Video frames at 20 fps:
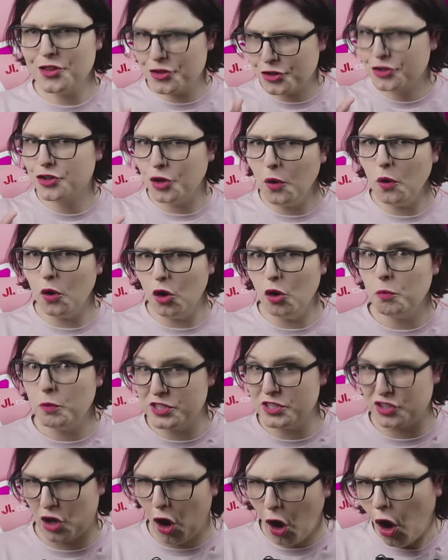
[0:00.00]
The goal
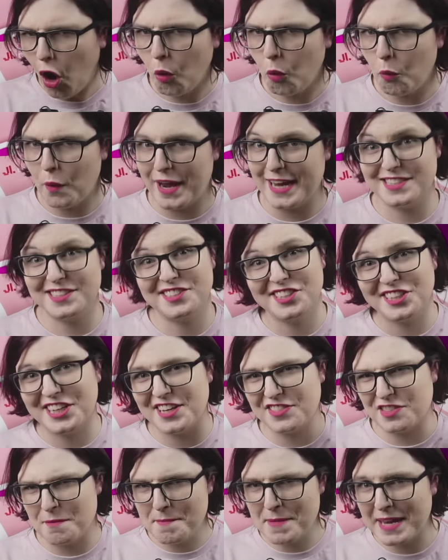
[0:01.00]
was always to
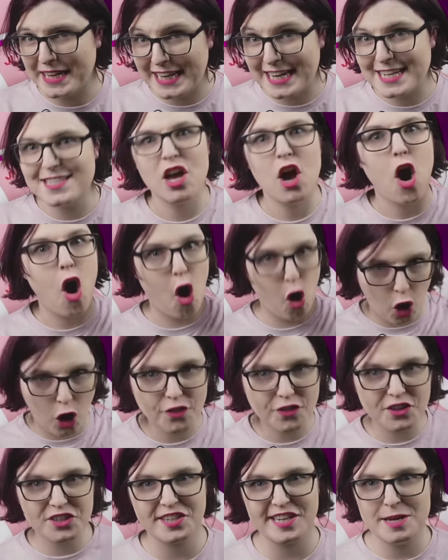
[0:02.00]
get the minis
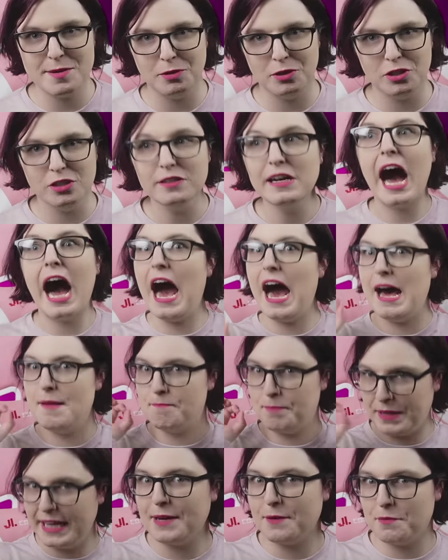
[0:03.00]
on the table
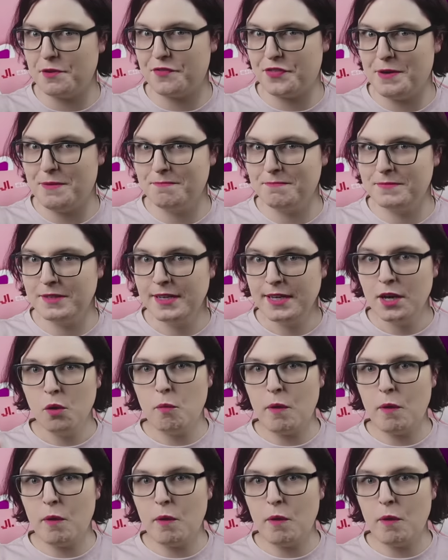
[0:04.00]
and play with them,